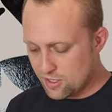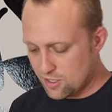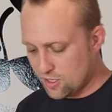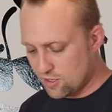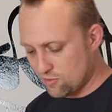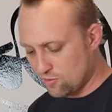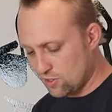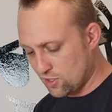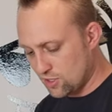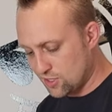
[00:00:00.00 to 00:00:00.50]

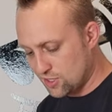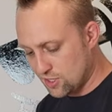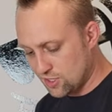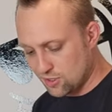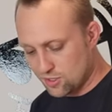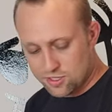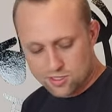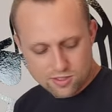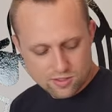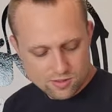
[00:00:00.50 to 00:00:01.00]
and really
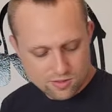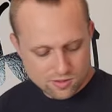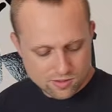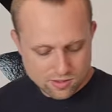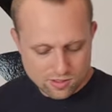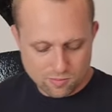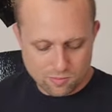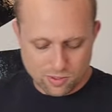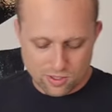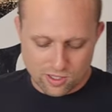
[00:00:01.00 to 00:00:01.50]
see
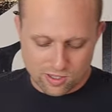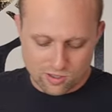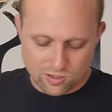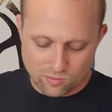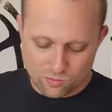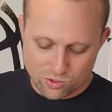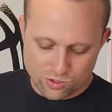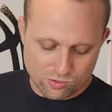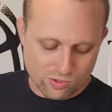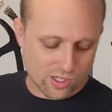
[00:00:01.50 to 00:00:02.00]
compare
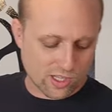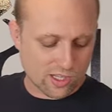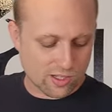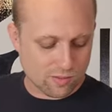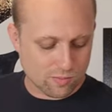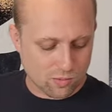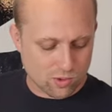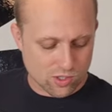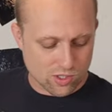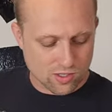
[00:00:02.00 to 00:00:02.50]
which one I like
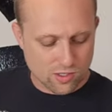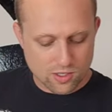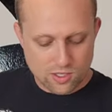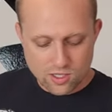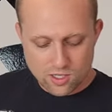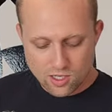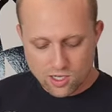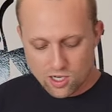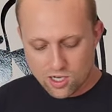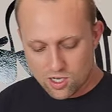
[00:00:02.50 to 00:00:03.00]
more.
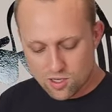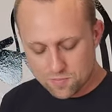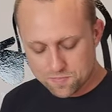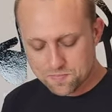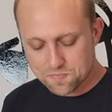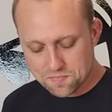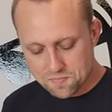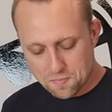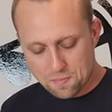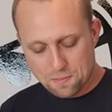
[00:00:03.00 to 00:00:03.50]
Um,